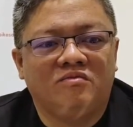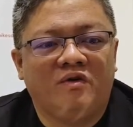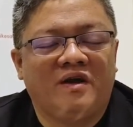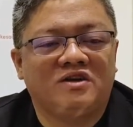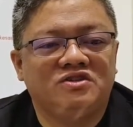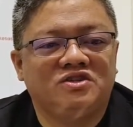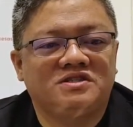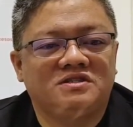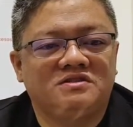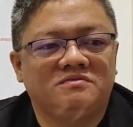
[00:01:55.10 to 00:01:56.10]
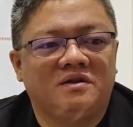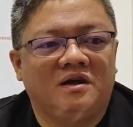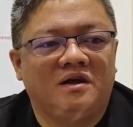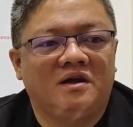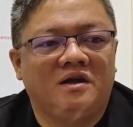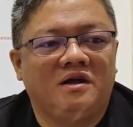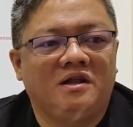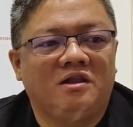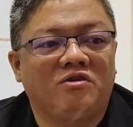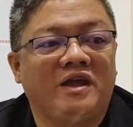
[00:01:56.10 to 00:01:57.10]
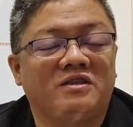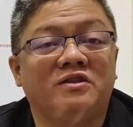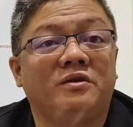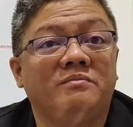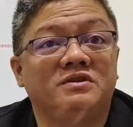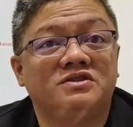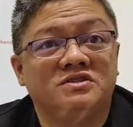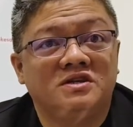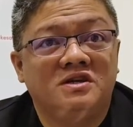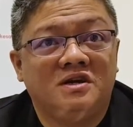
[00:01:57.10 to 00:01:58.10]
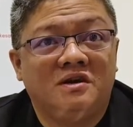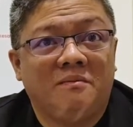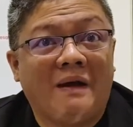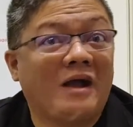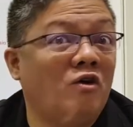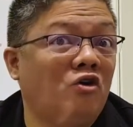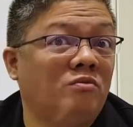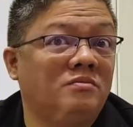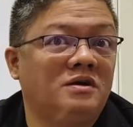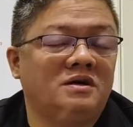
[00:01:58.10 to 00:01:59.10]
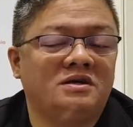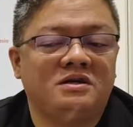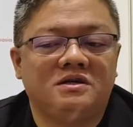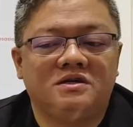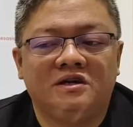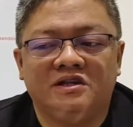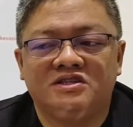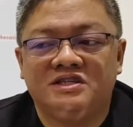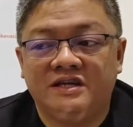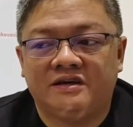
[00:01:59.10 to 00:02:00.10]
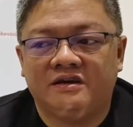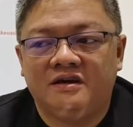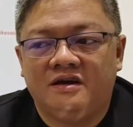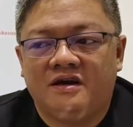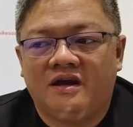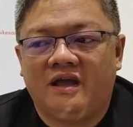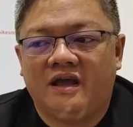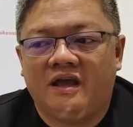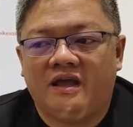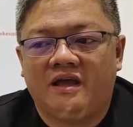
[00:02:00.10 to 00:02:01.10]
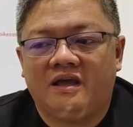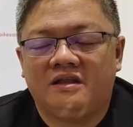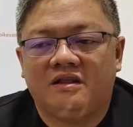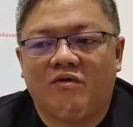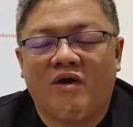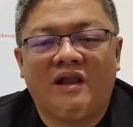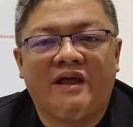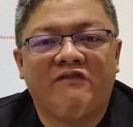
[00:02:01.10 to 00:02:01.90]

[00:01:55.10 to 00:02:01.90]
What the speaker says: We were actually just looking at the numbers back home early this year, and while